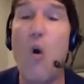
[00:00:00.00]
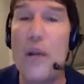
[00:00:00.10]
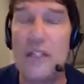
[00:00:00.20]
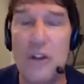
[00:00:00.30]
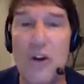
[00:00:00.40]

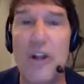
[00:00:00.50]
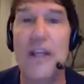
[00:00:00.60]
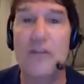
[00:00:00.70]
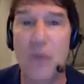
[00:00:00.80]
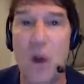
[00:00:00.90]
We're
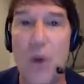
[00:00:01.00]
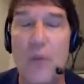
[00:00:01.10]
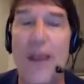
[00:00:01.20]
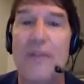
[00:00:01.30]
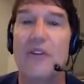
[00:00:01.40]
always learning
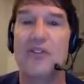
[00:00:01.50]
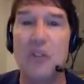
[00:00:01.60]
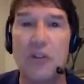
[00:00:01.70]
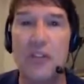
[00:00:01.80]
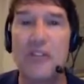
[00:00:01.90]
and growing.
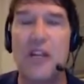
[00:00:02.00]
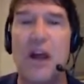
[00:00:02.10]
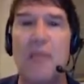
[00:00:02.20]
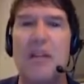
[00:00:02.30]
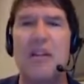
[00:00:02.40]
We have
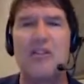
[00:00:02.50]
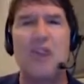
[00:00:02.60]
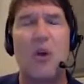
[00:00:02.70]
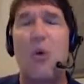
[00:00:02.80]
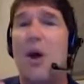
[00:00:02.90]
consultants that
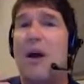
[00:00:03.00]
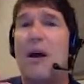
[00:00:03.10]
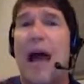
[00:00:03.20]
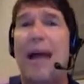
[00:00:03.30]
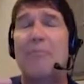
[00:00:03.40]
come in here.
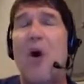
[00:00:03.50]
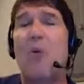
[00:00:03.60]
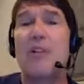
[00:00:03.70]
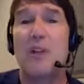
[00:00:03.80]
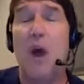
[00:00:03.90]
So
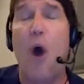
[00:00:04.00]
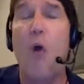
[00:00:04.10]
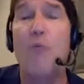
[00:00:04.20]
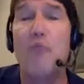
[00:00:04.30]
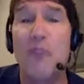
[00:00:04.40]
I'm
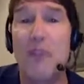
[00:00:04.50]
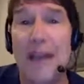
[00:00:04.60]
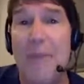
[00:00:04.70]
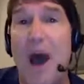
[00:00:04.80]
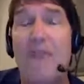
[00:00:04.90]
always,
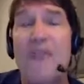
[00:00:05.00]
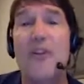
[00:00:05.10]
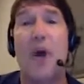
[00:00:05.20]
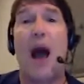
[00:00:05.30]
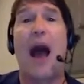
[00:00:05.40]
hopefully,
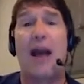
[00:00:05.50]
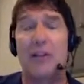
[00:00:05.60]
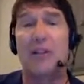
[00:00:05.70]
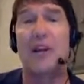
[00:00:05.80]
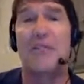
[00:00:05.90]
I'm offering
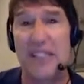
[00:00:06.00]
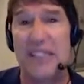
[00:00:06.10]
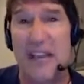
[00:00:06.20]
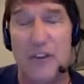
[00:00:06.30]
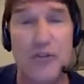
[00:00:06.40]
you a
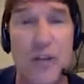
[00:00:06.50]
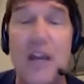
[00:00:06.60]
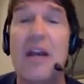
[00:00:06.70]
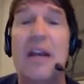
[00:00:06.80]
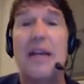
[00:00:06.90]
higher level of
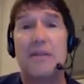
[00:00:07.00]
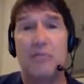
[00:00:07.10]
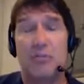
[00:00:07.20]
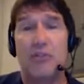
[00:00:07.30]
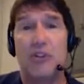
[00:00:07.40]
dentistry.
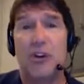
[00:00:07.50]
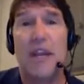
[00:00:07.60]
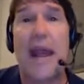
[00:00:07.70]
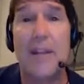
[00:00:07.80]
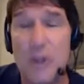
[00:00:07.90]

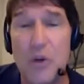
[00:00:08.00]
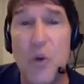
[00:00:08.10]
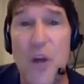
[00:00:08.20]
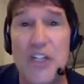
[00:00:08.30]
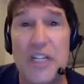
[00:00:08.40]
Sir,
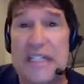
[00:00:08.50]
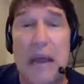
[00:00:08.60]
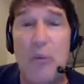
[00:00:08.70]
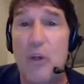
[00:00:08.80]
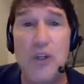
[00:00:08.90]
can I ask you a
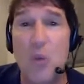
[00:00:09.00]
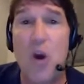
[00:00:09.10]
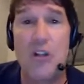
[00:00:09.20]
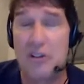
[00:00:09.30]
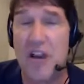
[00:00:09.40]
question? Is
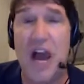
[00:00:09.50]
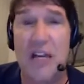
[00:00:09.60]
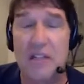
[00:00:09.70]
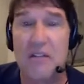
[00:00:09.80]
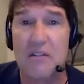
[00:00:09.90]
that what you
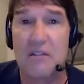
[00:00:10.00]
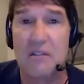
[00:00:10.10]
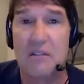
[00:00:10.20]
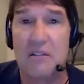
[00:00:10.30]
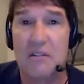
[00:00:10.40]
want or
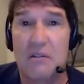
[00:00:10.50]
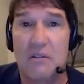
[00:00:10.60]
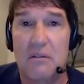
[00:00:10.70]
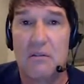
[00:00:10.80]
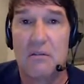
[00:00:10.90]
not?
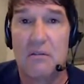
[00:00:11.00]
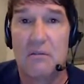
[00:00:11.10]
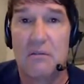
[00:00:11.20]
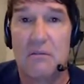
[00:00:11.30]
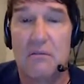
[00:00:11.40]
Mm-hmm.
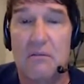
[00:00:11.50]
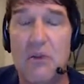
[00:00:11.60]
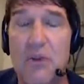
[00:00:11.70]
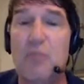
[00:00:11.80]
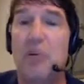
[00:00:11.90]

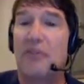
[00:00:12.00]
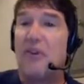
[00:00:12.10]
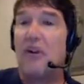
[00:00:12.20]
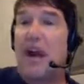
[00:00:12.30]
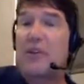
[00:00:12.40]

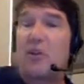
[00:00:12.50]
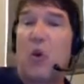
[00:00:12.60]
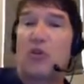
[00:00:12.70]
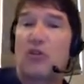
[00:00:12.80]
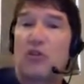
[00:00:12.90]
you prefer
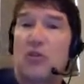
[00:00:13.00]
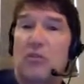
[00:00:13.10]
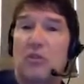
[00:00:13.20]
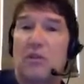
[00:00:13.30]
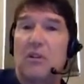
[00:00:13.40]
I do old
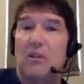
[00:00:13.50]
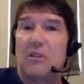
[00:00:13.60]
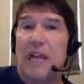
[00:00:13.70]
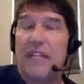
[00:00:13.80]
school